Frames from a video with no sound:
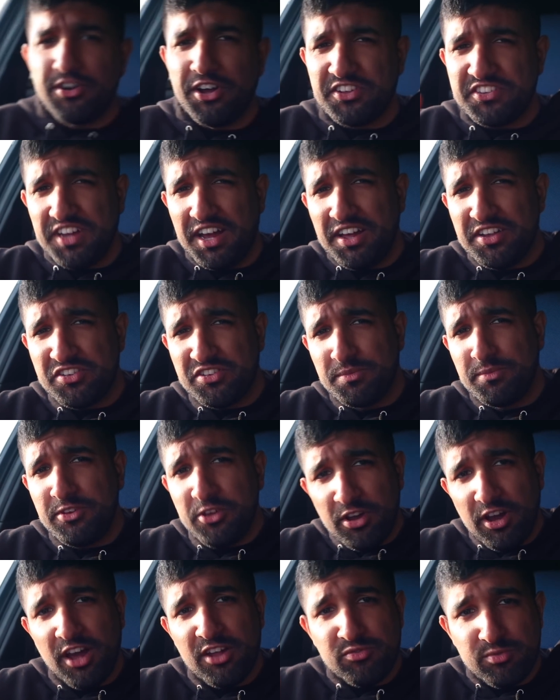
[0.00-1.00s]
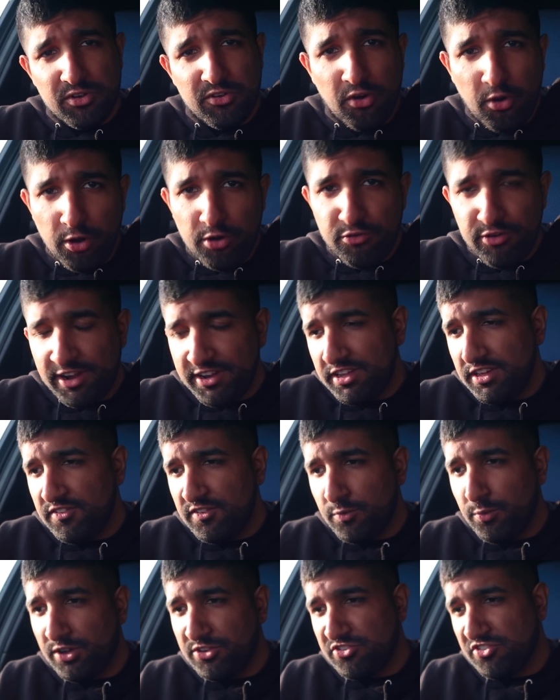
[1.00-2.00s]
Right, so as some of you guys will know already
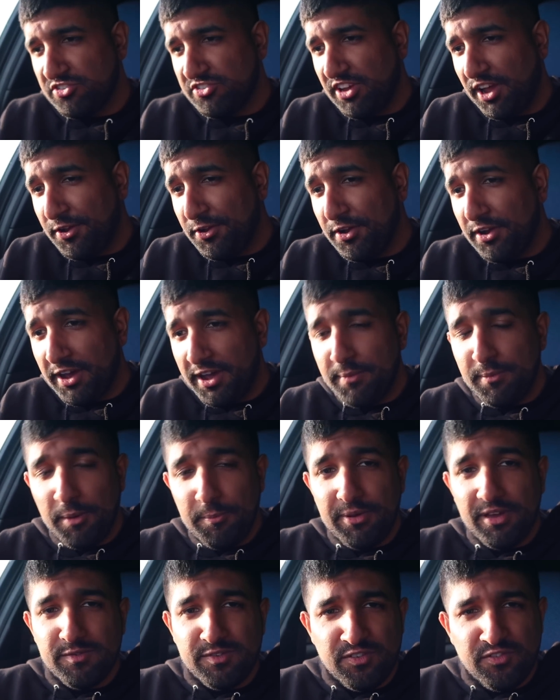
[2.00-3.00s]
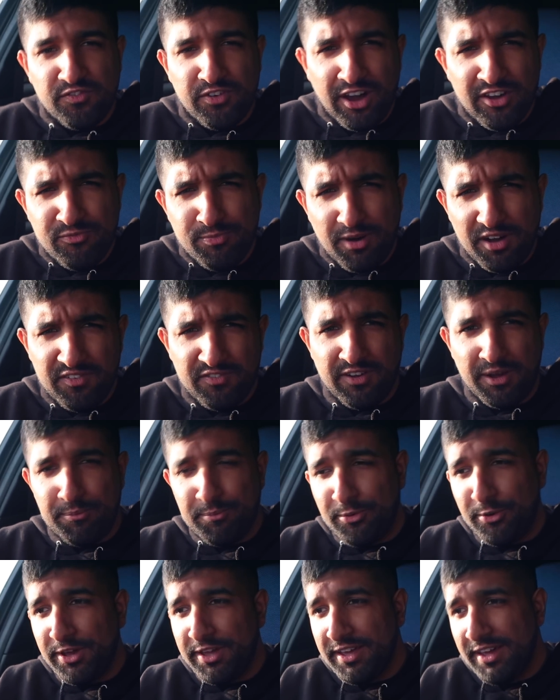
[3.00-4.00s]
if you watch the channel, I am a bit of a 5-part
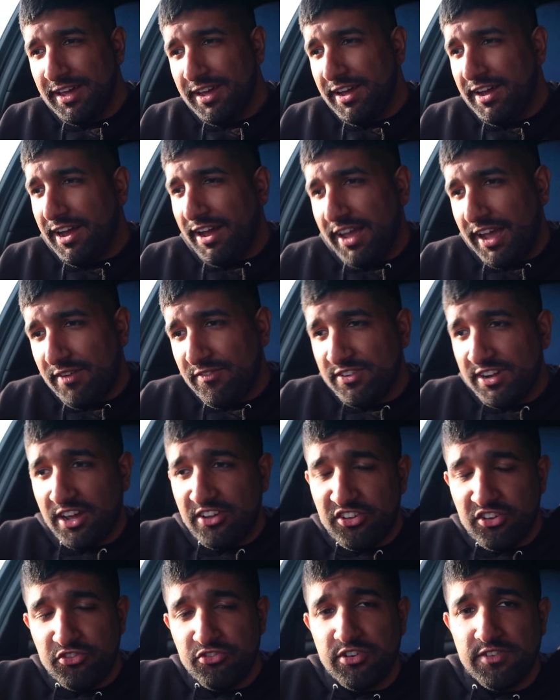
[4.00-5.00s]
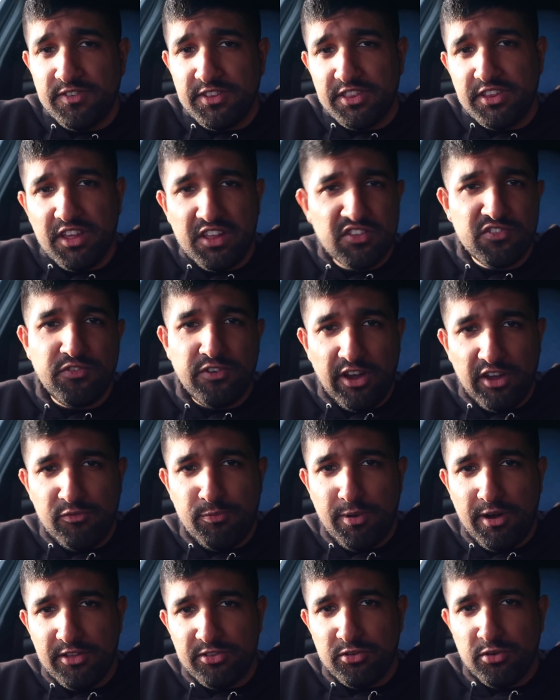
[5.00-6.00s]
fanboy. I haven't actually driven this
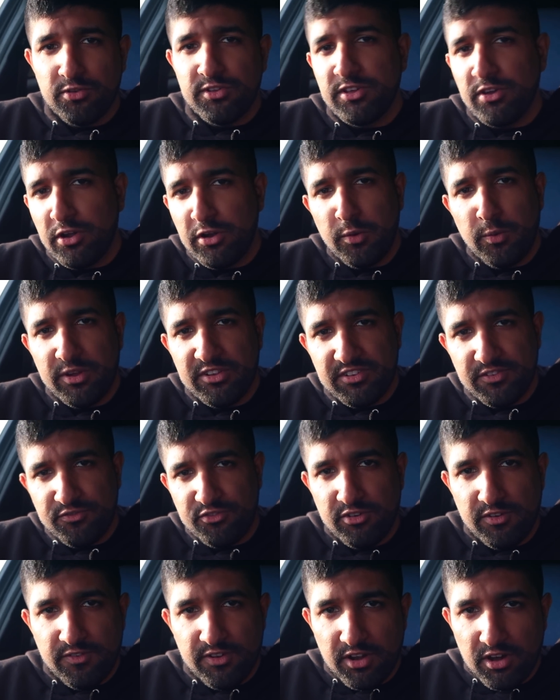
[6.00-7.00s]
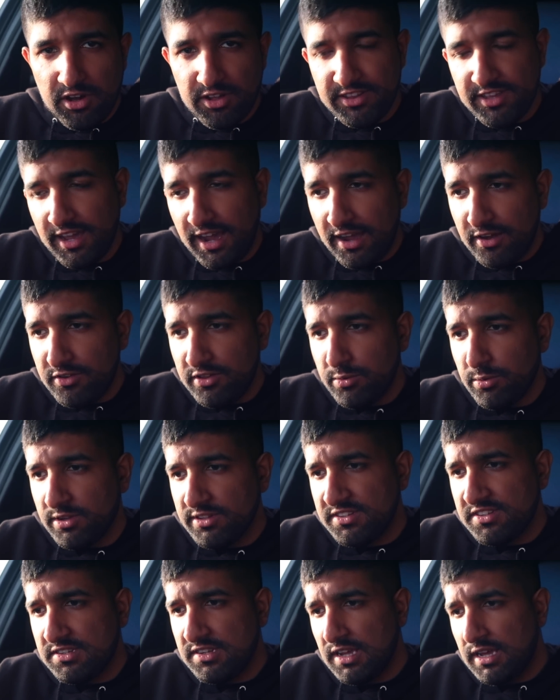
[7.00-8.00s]
5-part though. The only ones I've driven are the Audi
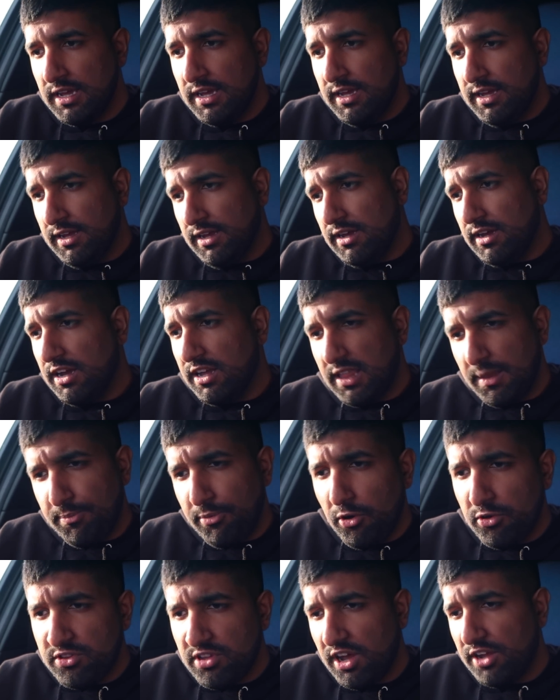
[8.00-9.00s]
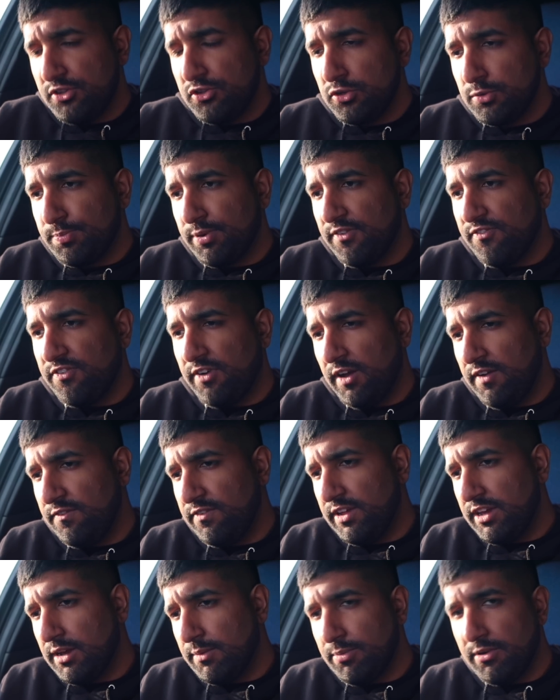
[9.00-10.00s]
ones. They both are 2.5
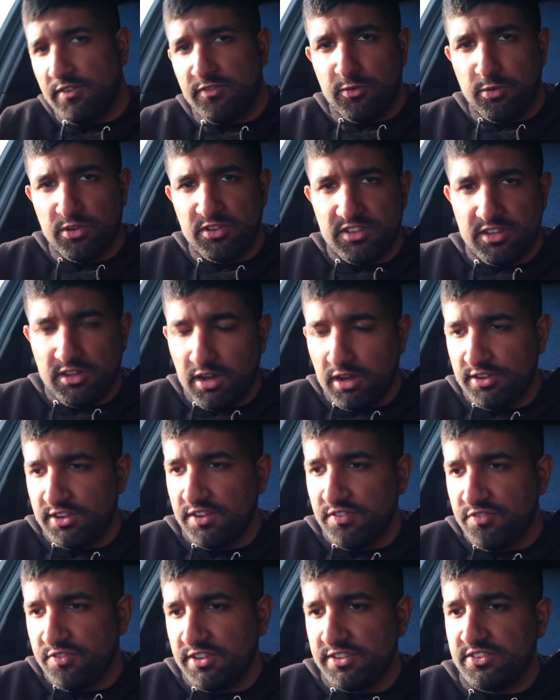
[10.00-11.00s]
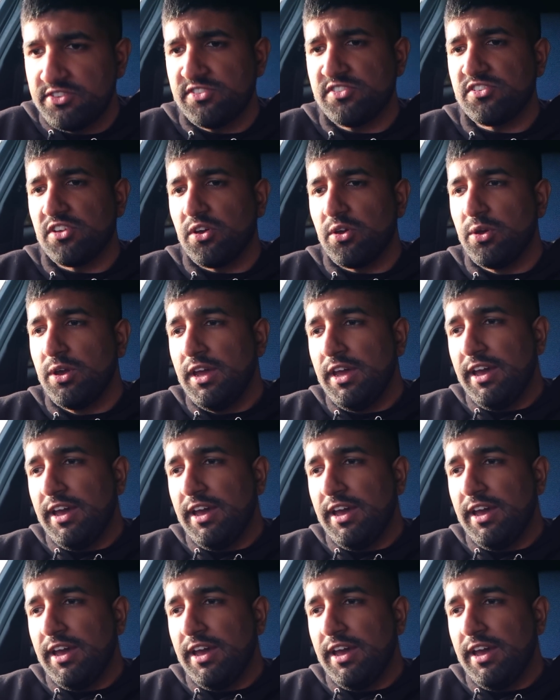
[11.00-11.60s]
litre, but of course they are different. So